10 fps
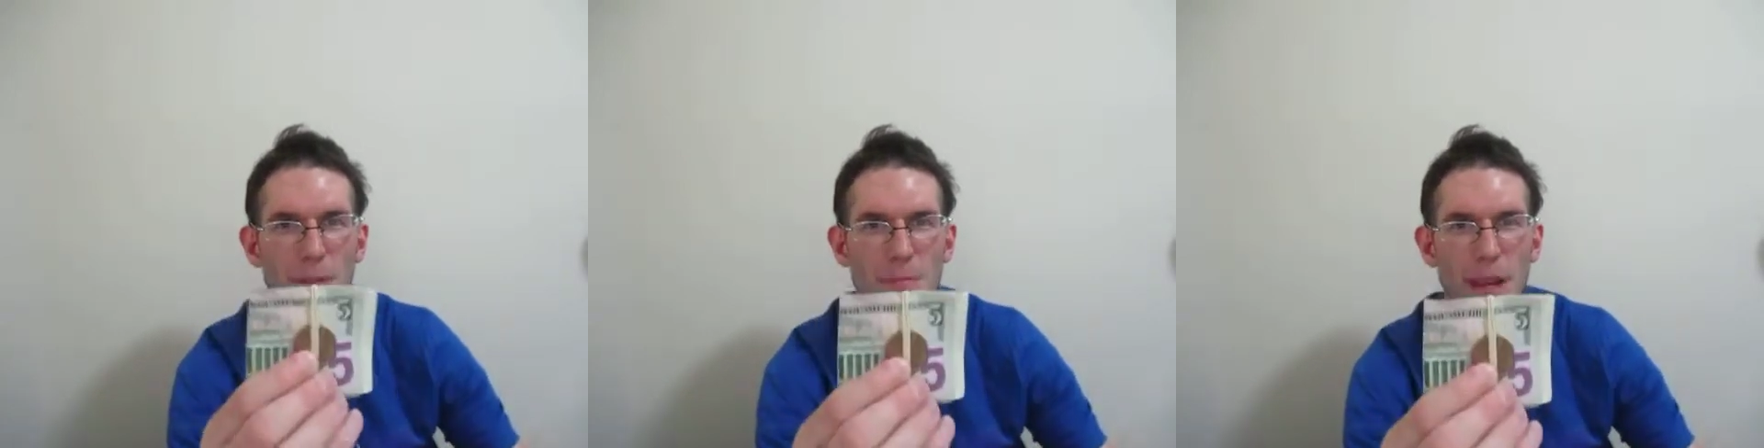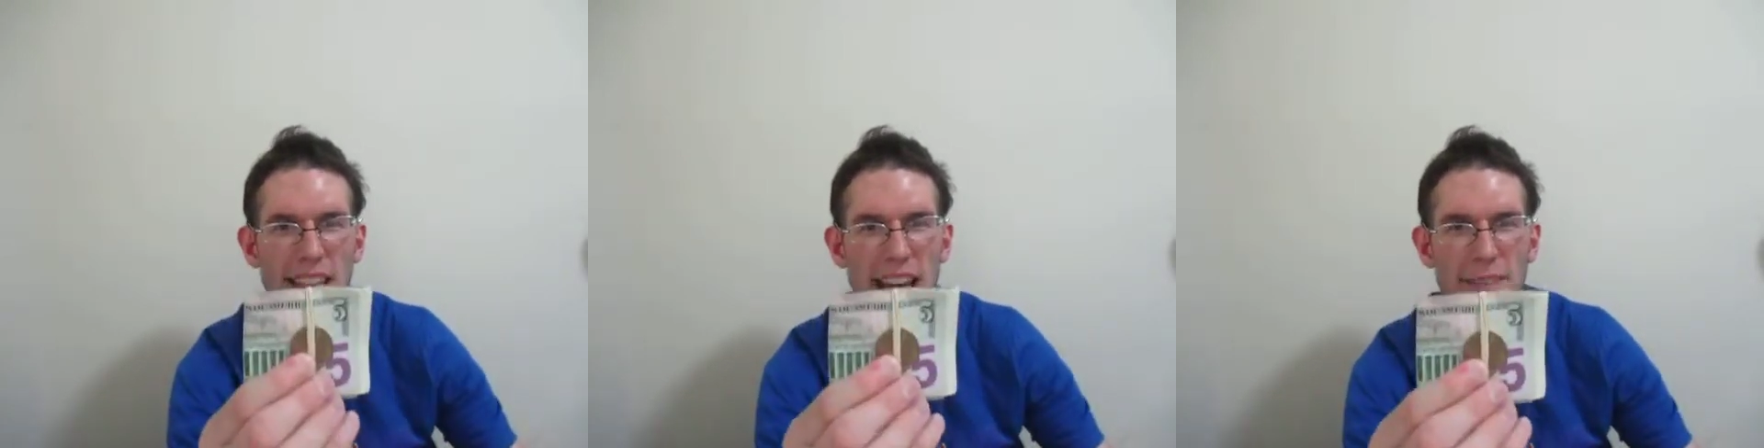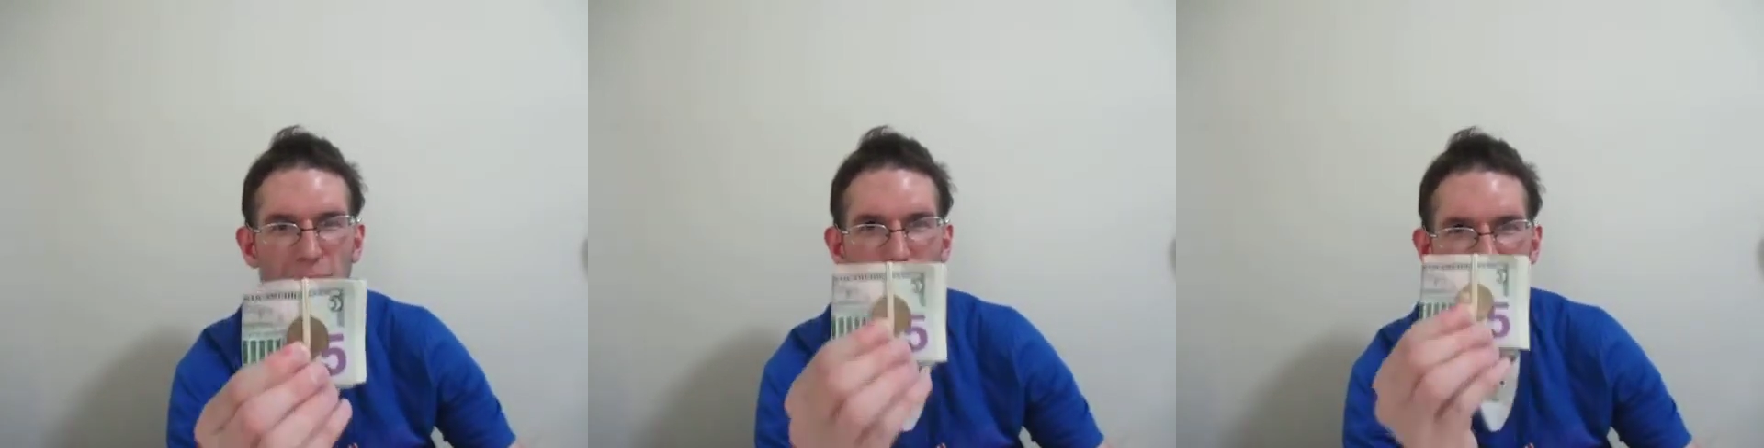make
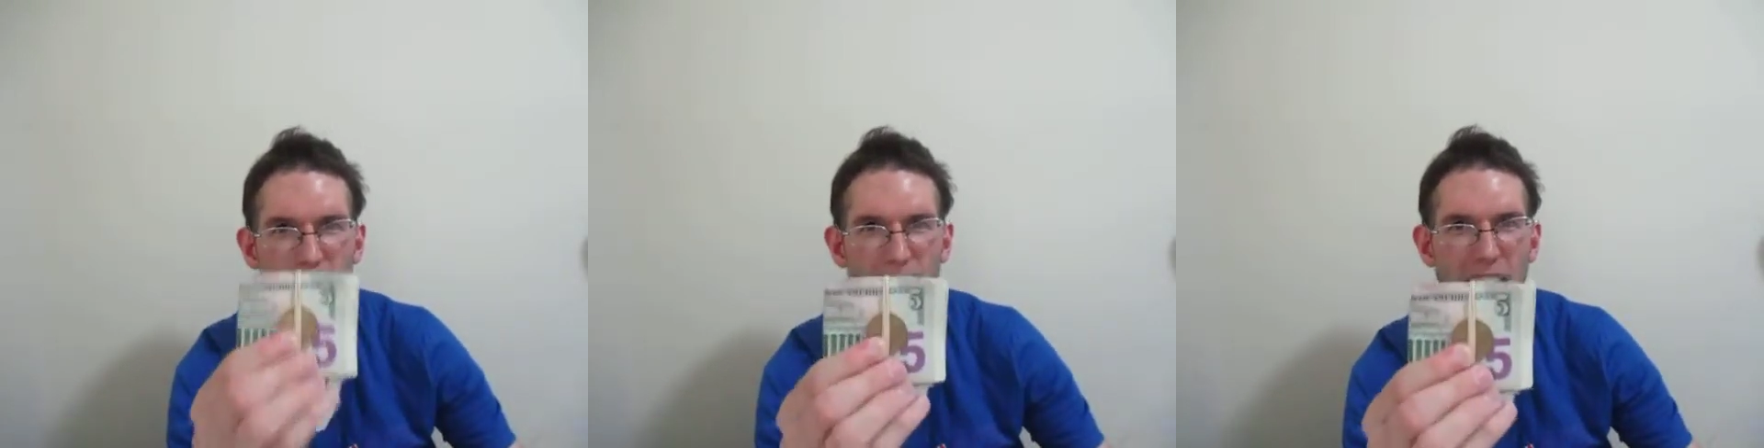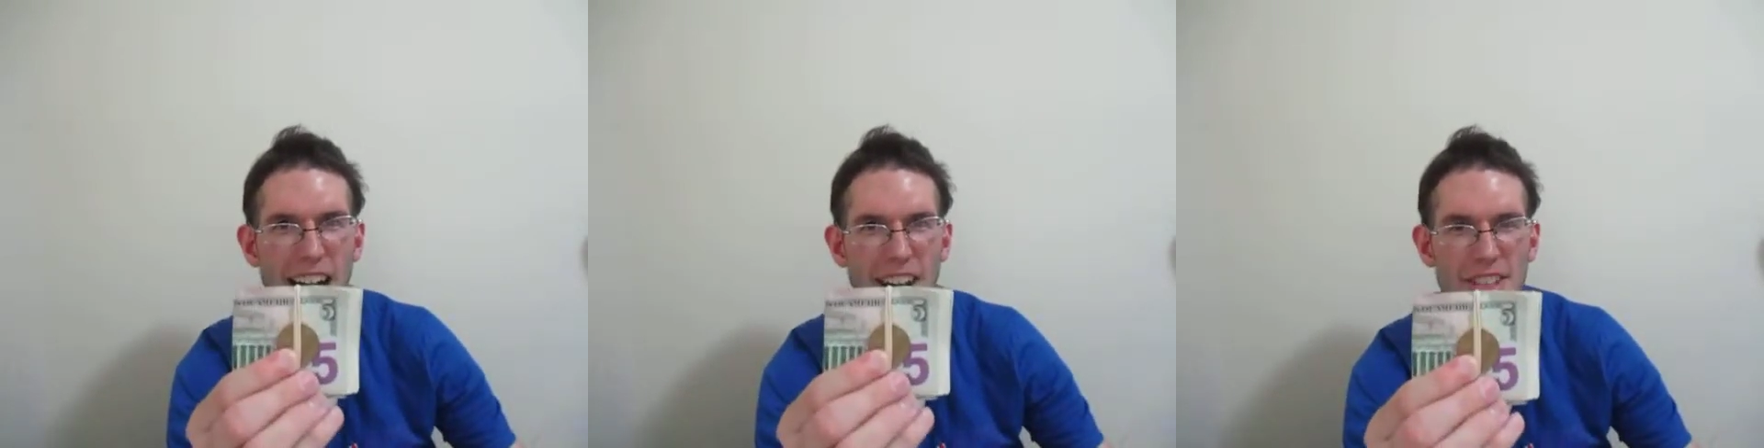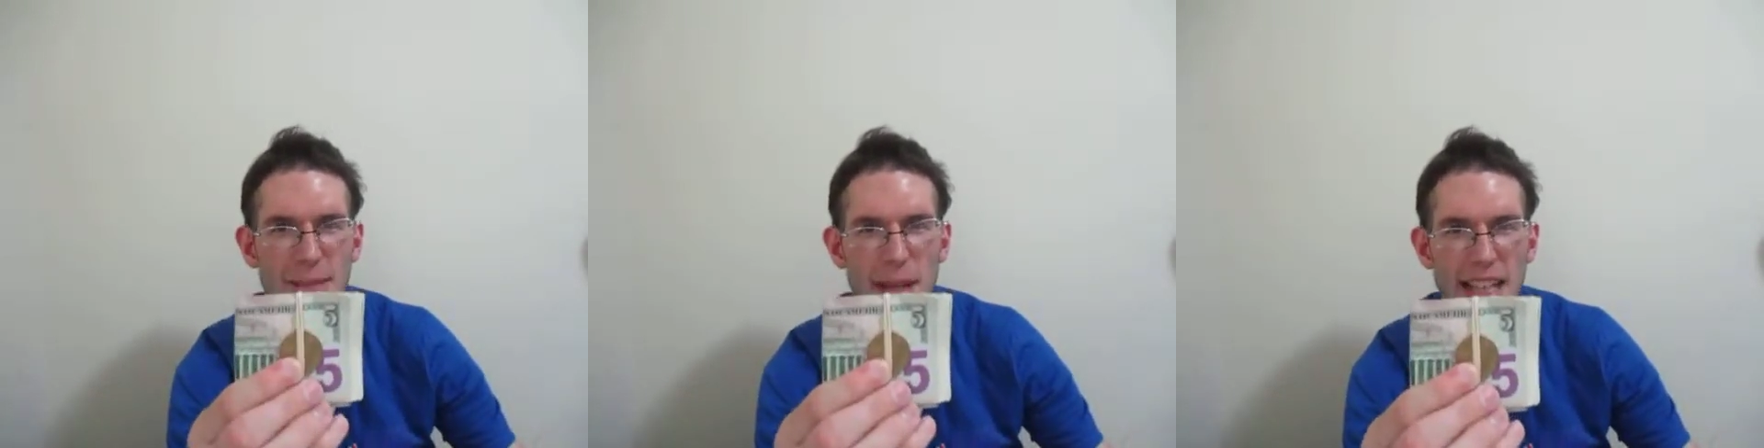that
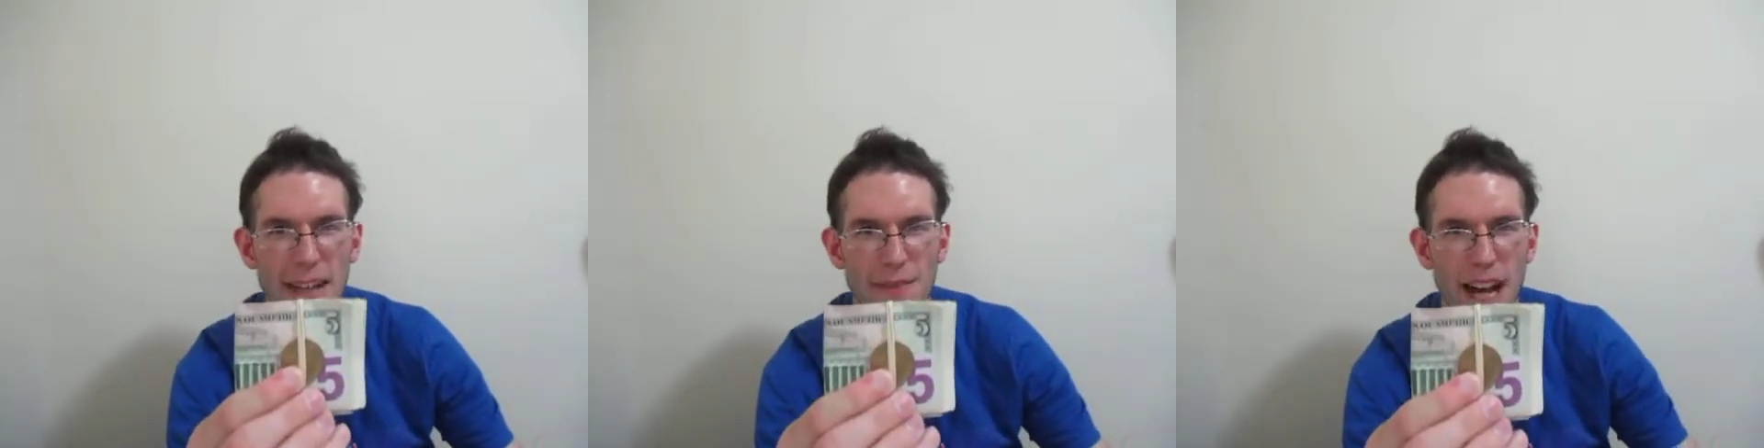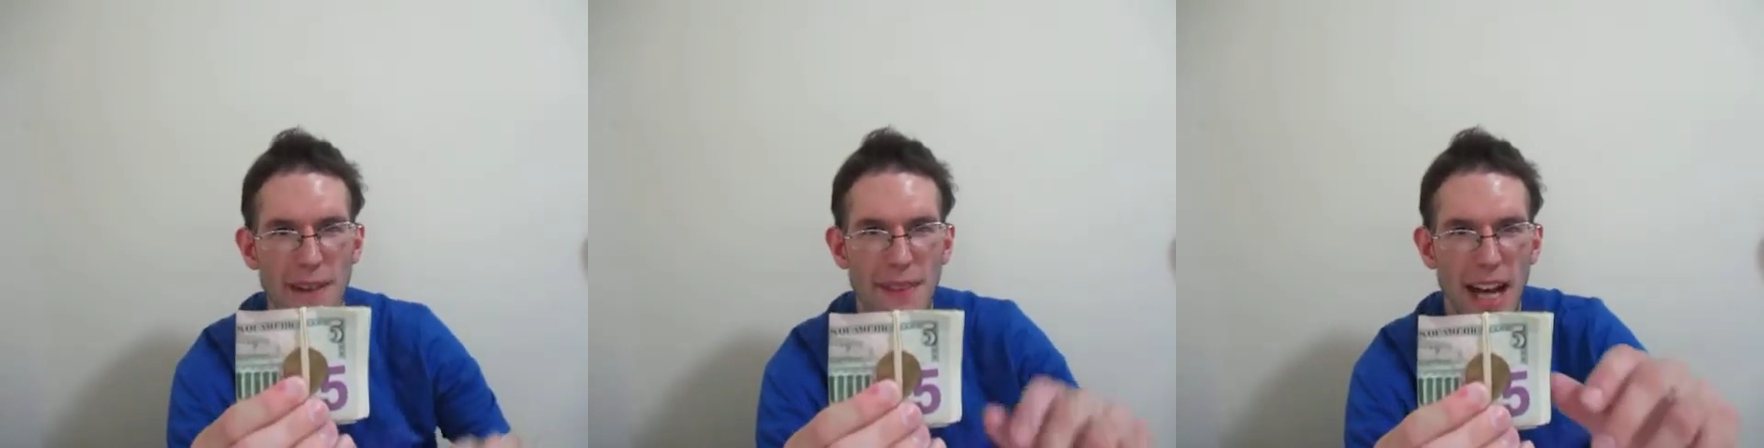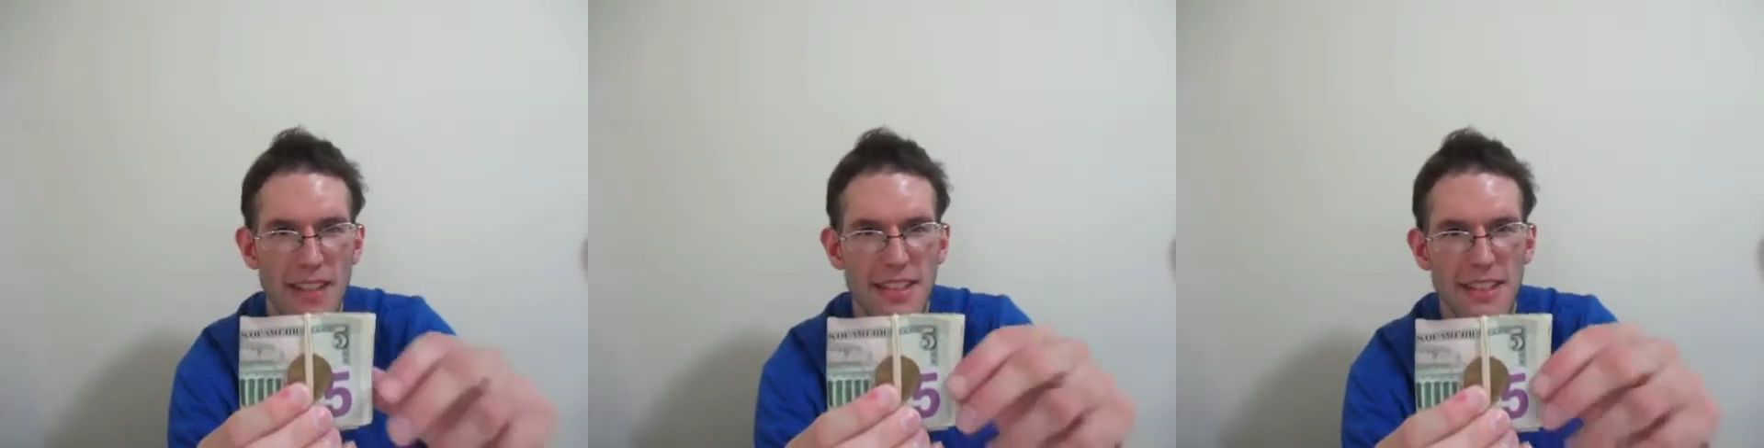5,000, make that
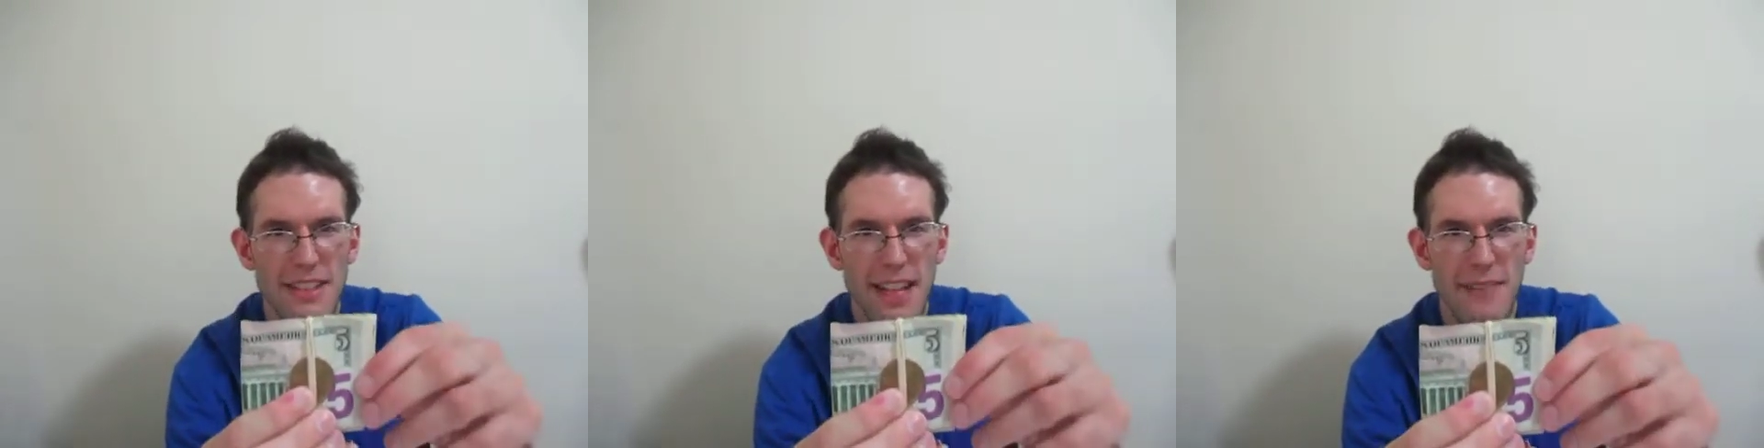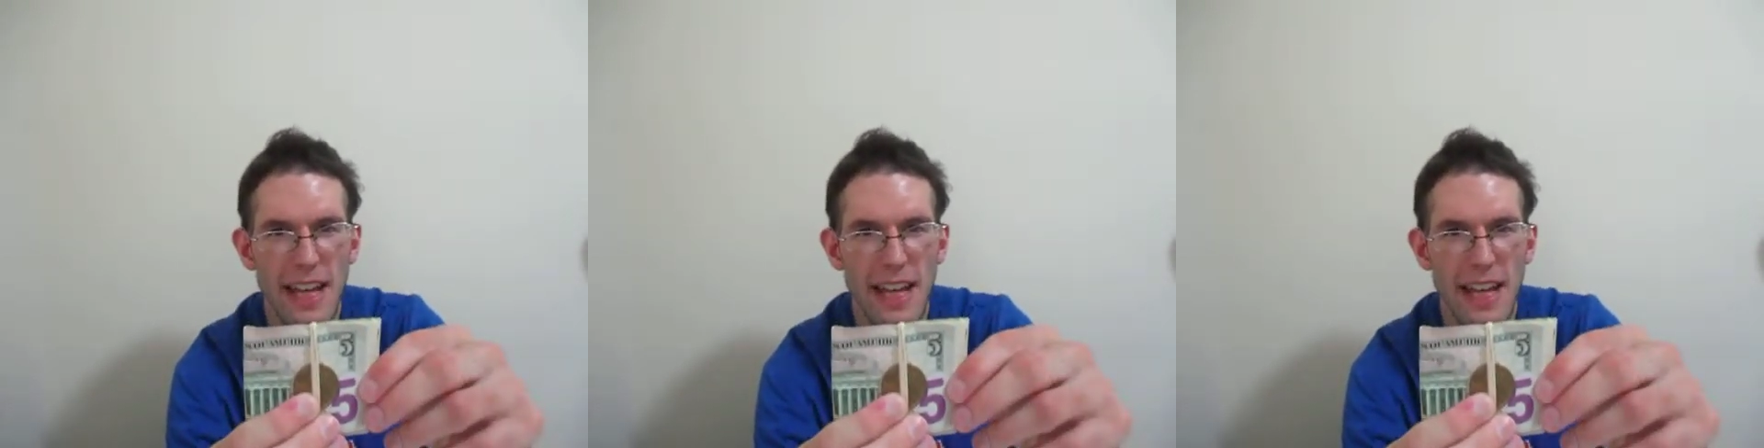5,000 instead